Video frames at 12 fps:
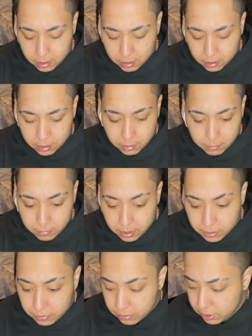some
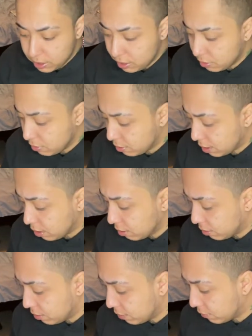different needles. They
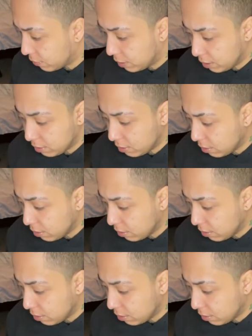look different.